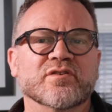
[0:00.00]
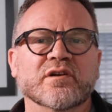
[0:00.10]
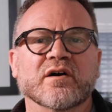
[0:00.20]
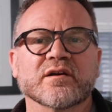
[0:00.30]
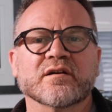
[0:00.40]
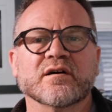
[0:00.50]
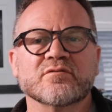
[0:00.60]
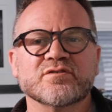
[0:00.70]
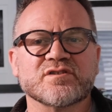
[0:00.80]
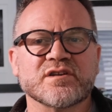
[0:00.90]
I like, I'll
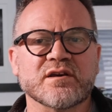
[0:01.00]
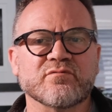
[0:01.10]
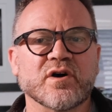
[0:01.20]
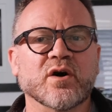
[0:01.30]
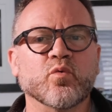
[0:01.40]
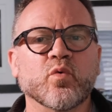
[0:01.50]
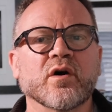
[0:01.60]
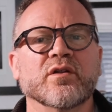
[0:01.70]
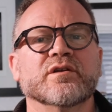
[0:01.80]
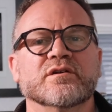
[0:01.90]
just give a
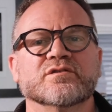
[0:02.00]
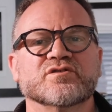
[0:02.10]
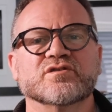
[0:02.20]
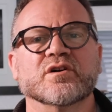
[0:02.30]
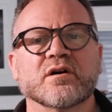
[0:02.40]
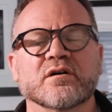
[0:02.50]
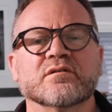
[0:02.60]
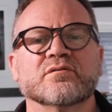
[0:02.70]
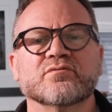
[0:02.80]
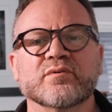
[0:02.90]
1-star
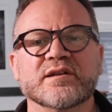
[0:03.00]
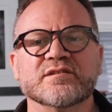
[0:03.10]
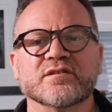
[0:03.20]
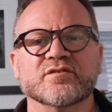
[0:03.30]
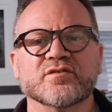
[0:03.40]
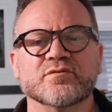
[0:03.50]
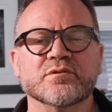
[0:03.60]
rating to.